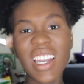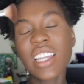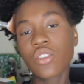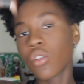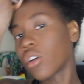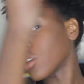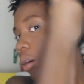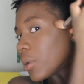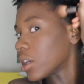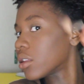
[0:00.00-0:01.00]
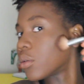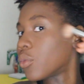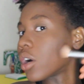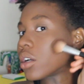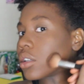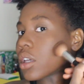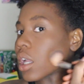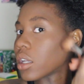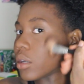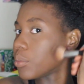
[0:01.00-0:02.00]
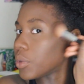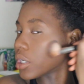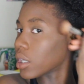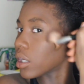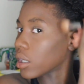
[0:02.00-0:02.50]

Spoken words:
It's growing on me the more I look at it, but